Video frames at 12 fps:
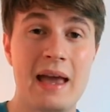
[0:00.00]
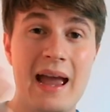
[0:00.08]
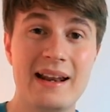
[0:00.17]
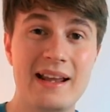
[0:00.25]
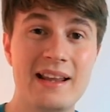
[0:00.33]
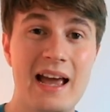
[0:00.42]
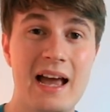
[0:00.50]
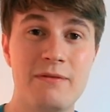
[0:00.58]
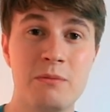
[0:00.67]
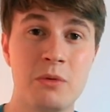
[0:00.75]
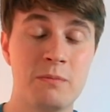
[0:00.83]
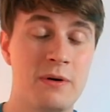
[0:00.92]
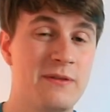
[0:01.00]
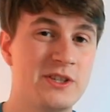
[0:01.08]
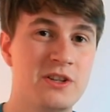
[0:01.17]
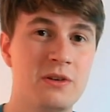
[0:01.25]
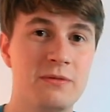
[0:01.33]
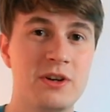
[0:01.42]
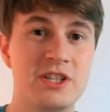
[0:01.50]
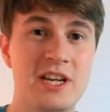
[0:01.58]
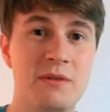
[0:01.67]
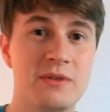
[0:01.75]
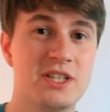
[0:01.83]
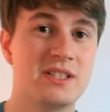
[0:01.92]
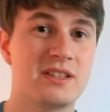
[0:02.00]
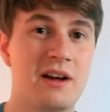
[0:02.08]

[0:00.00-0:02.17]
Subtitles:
then they have a more professional version, which is